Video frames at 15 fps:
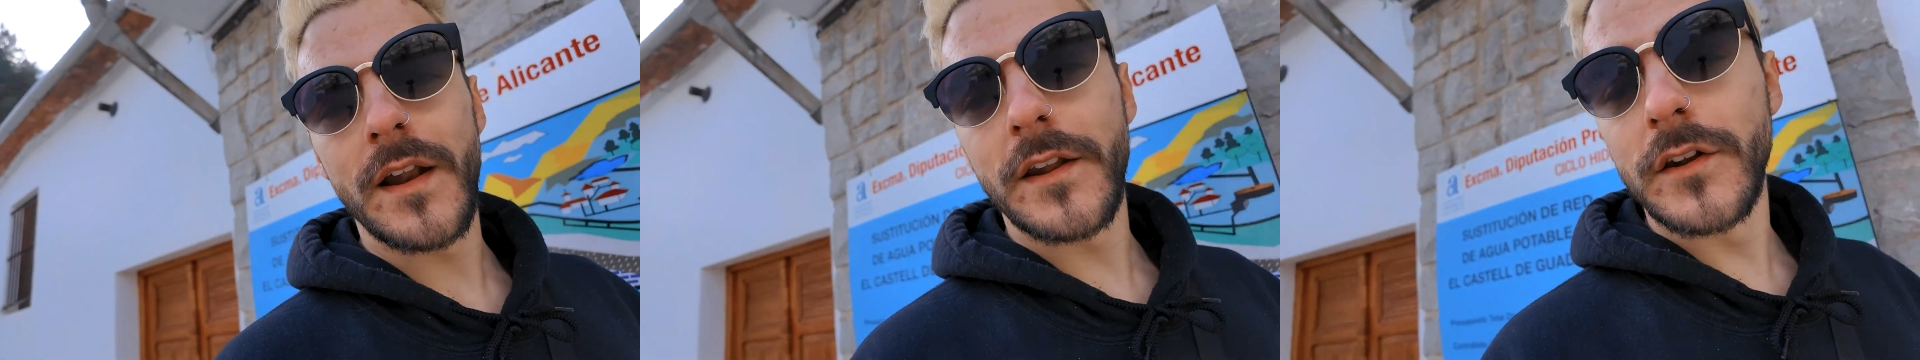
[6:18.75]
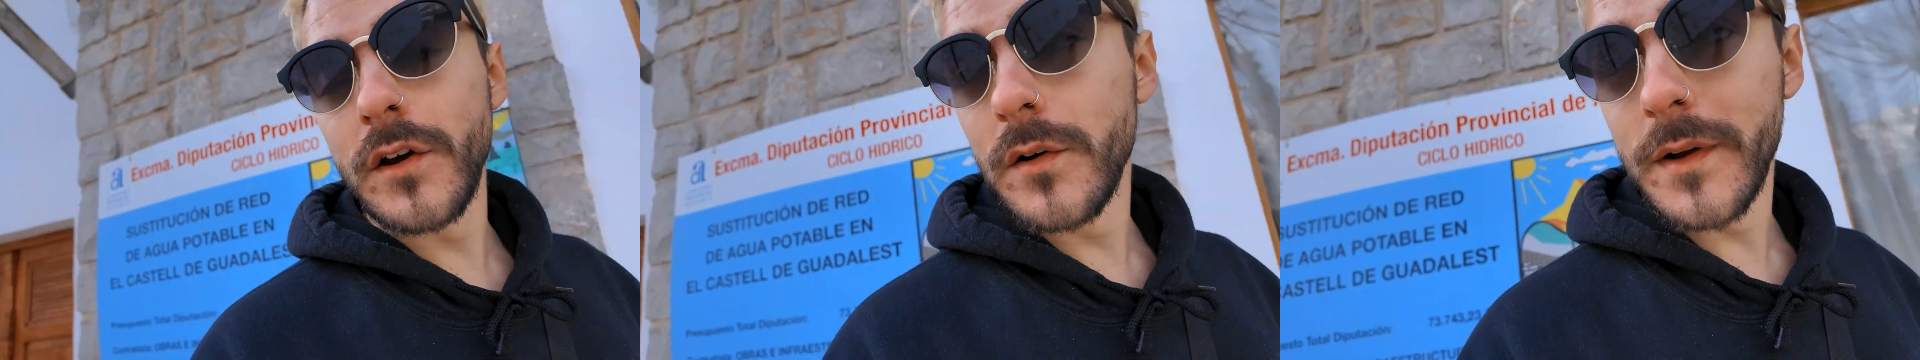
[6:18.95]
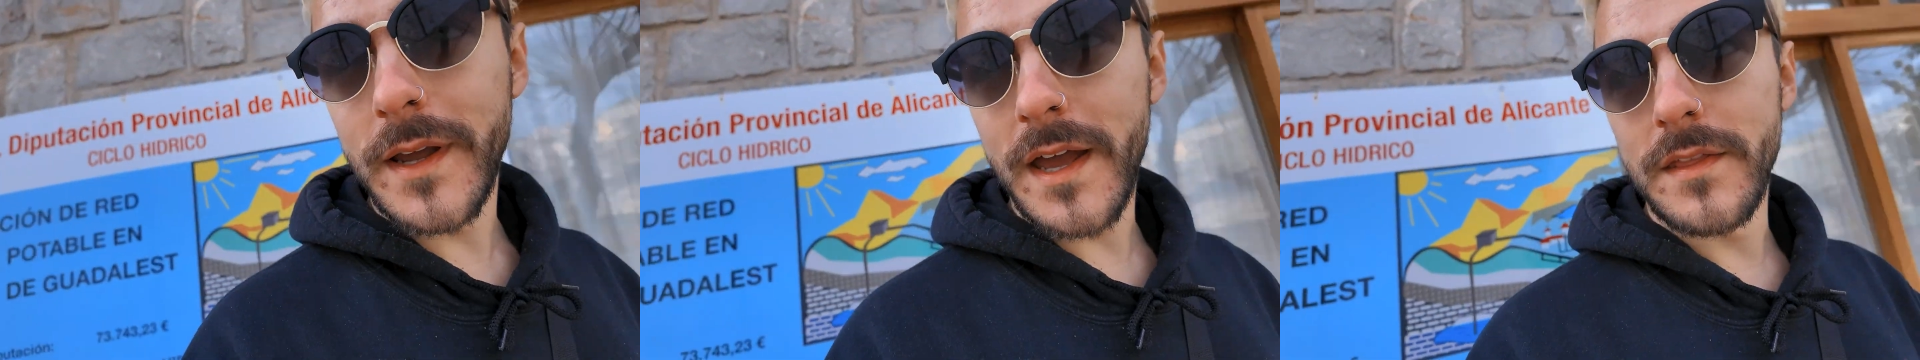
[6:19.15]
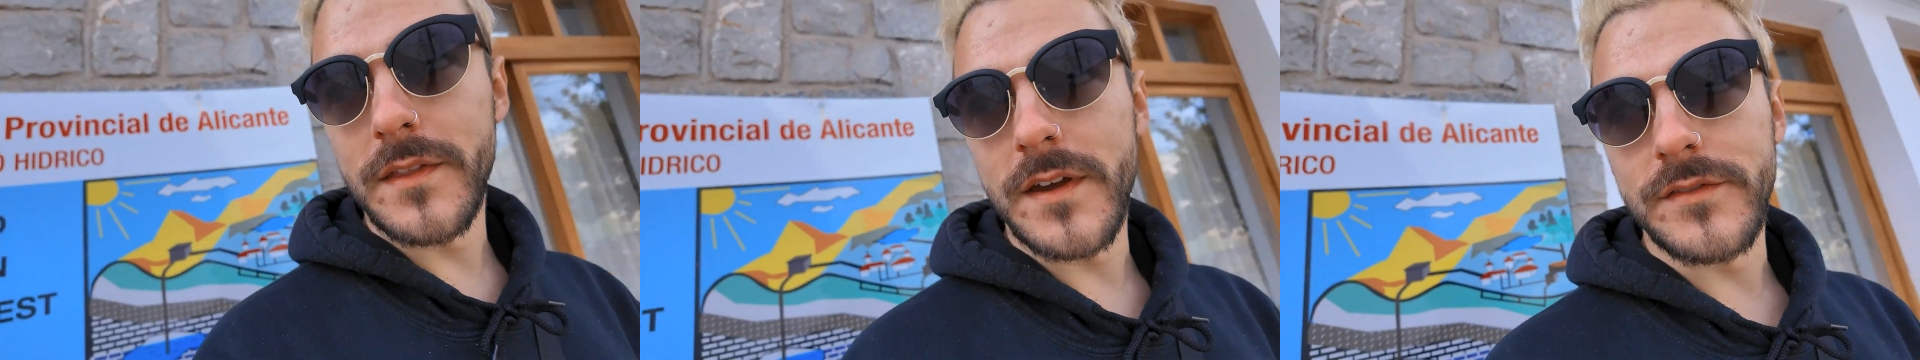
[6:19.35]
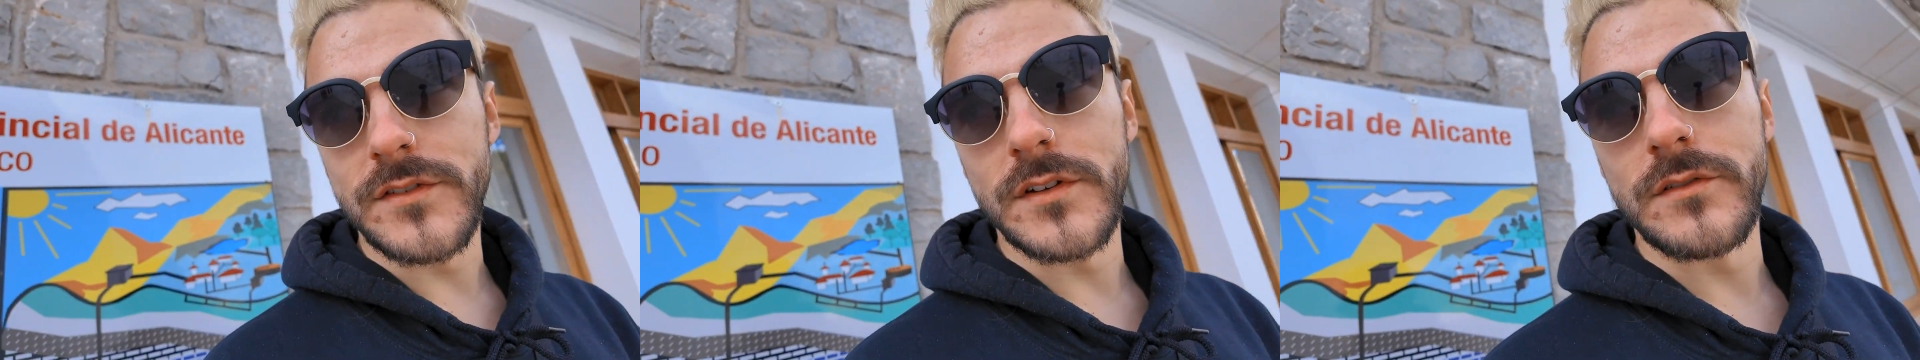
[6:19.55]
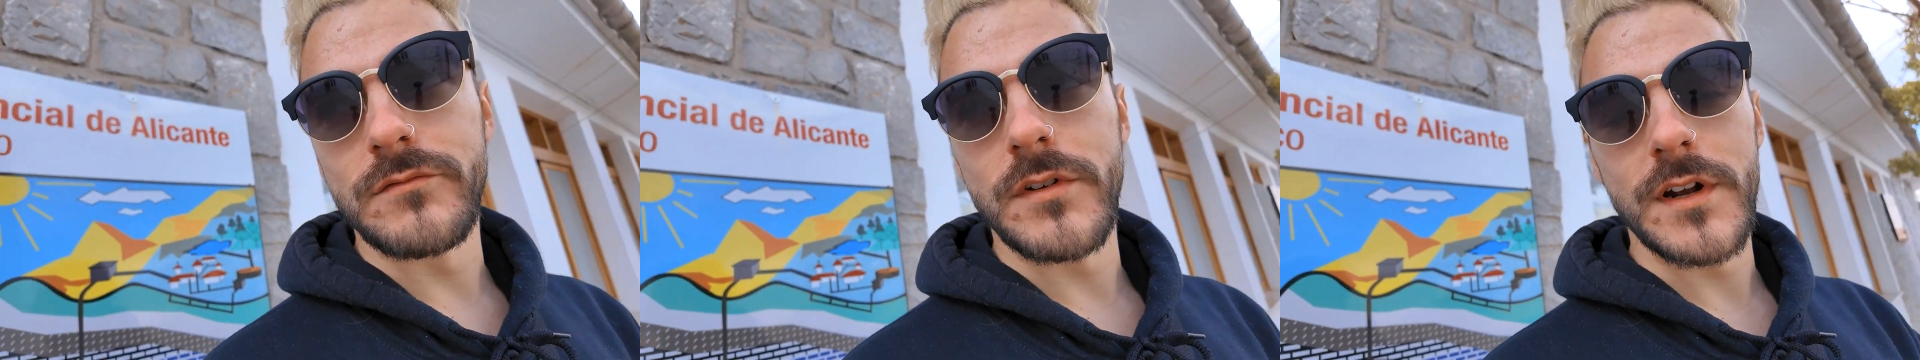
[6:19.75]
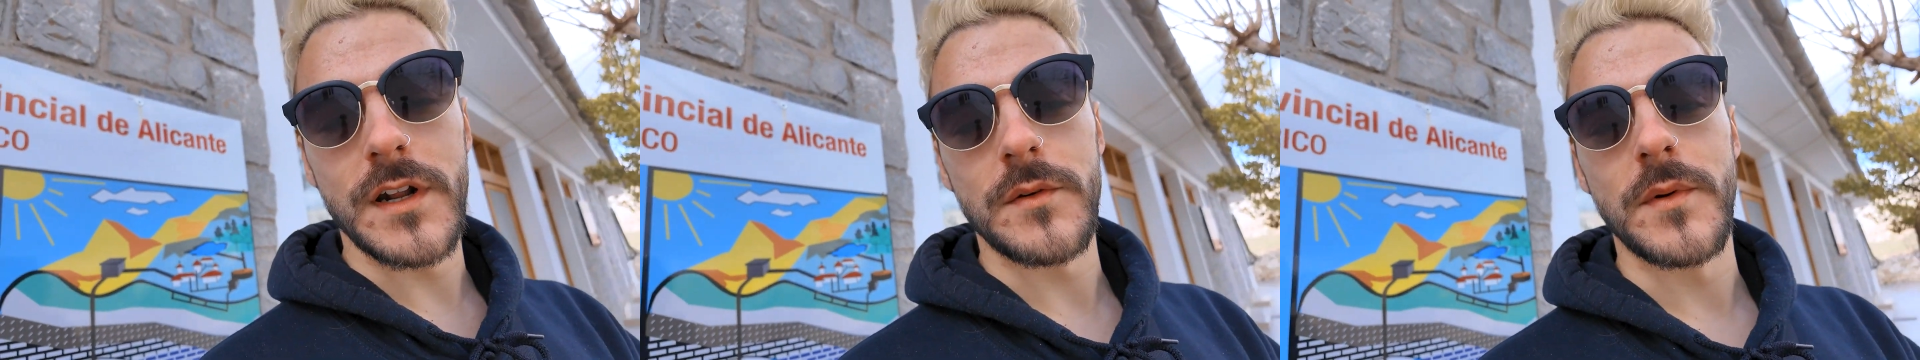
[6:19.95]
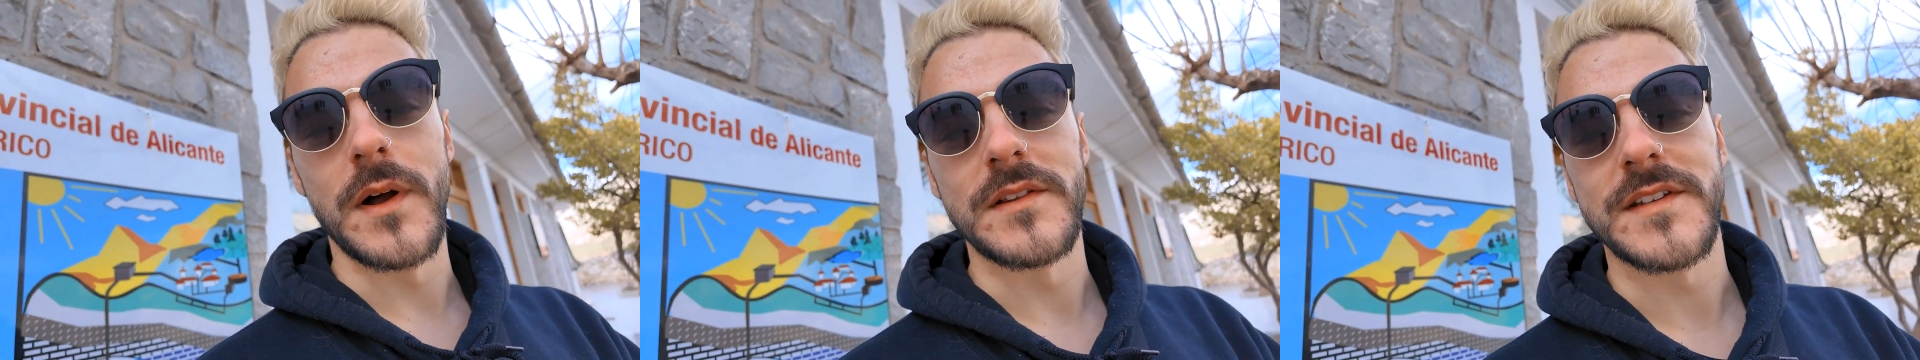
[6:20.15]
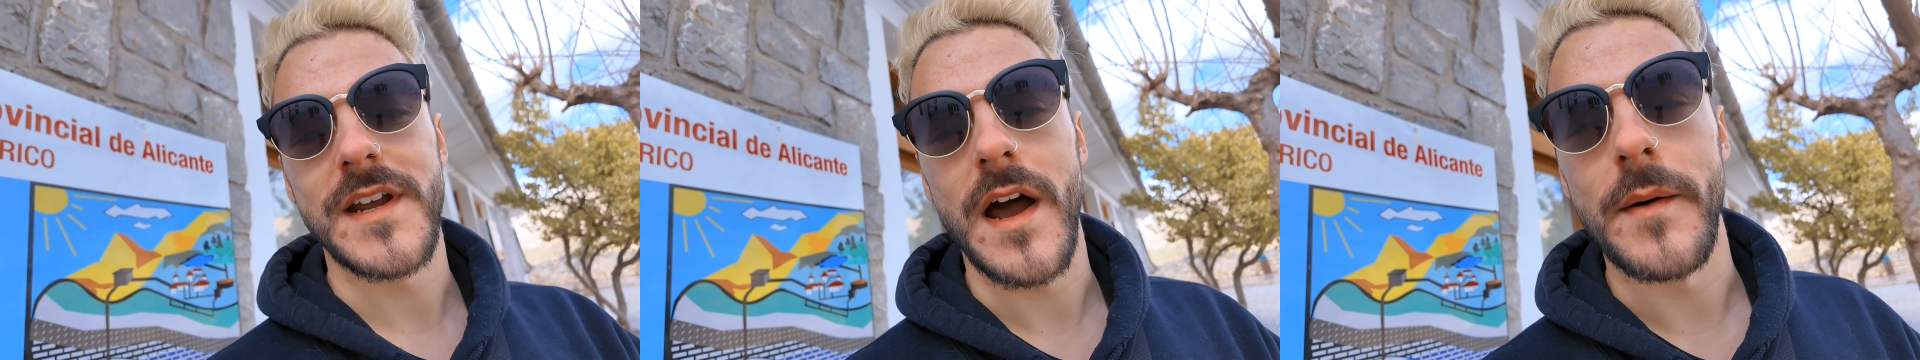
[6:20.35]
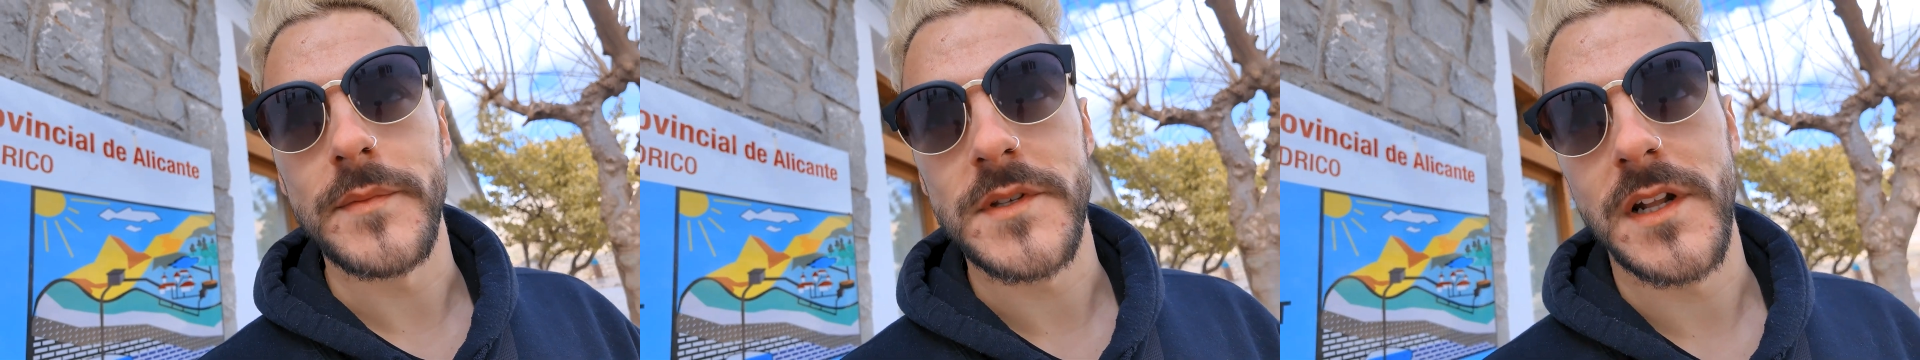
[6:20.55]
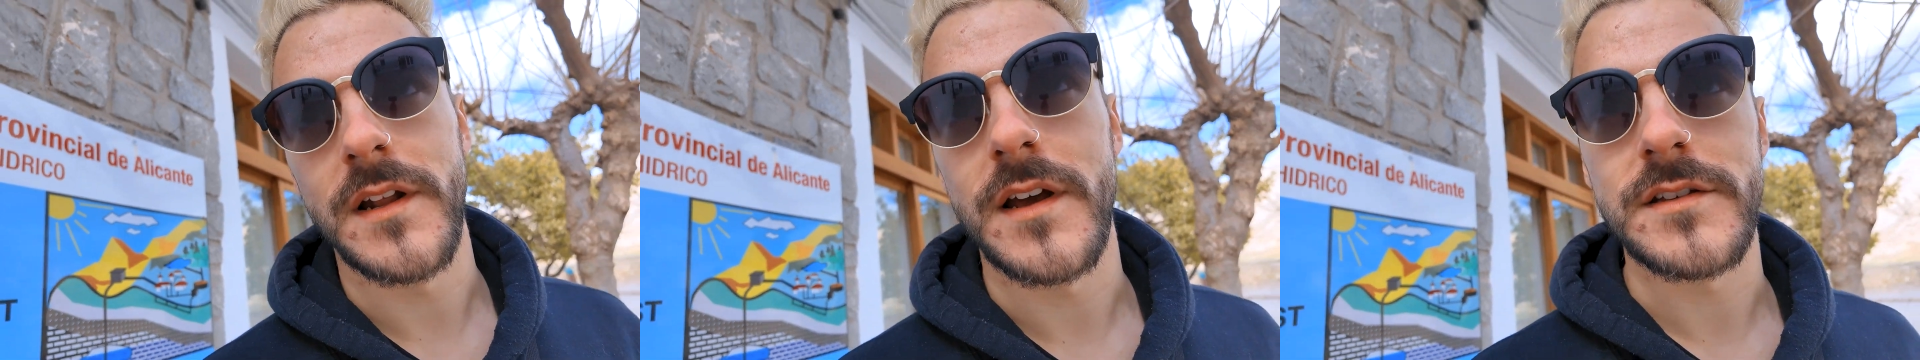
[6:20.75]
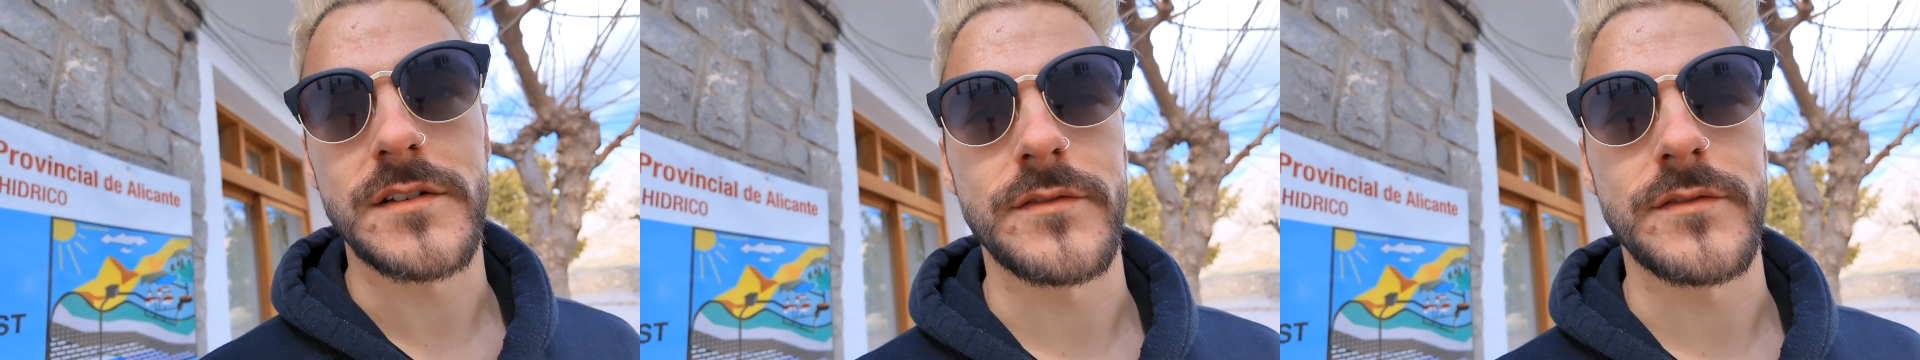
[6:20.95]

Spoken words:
And I know, again, they've done really well to capitalise